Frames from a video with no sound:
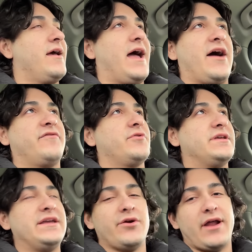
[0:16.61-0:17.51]
after a
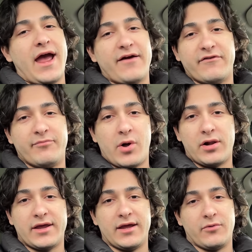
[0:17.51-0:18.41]
year and a half of
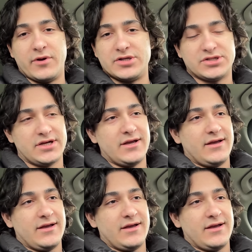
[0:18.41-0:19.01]
bulking, which